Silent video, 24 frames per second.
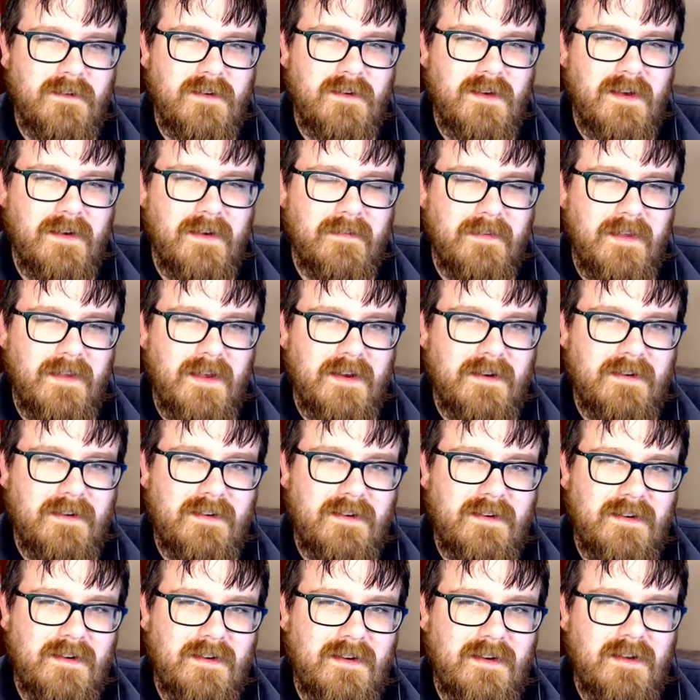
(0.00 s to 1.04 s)
And then
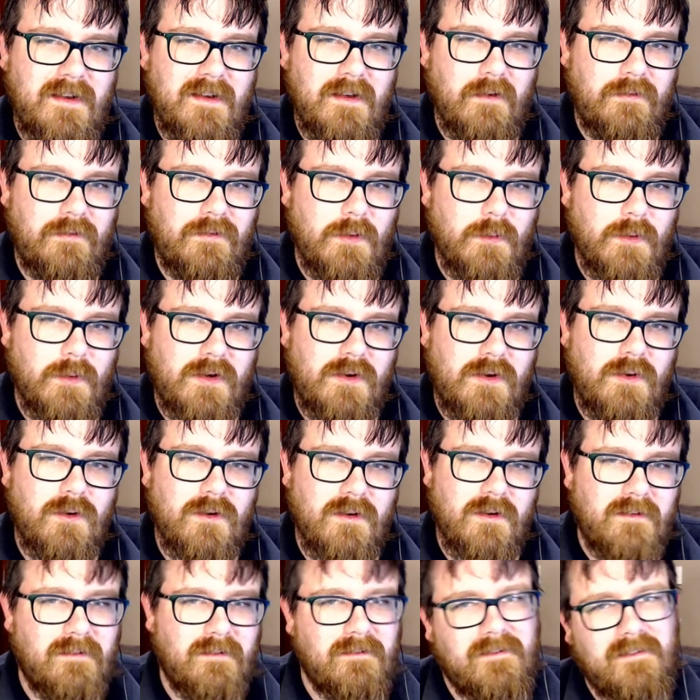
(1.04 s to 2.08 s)
if you
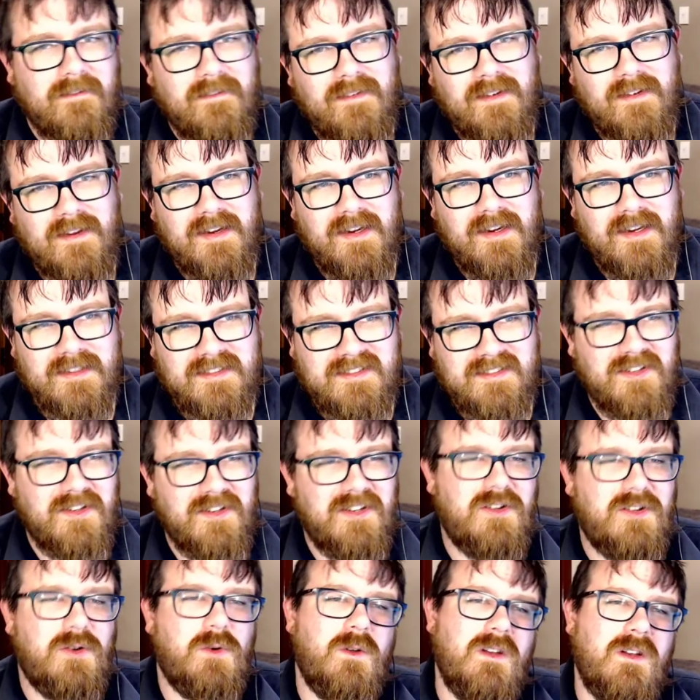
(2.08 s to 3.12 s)
ignore it, it's going to
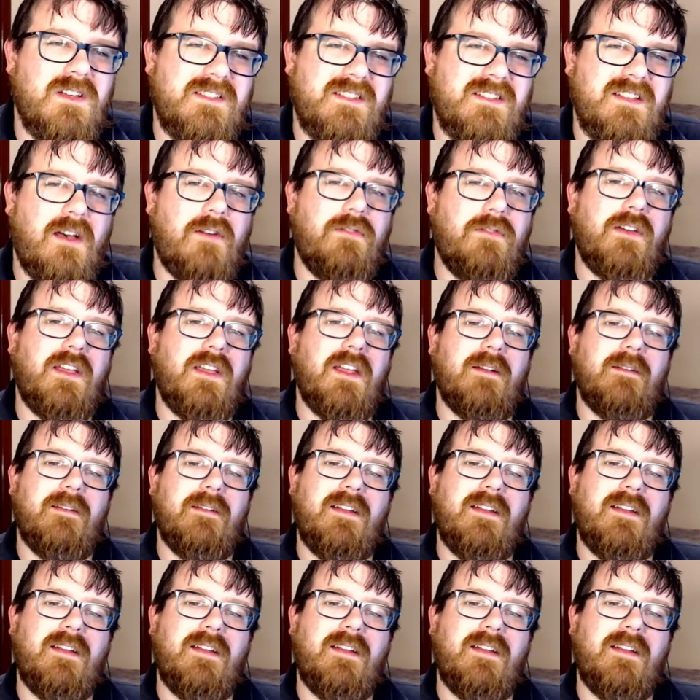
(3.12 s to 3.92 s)
call itself again.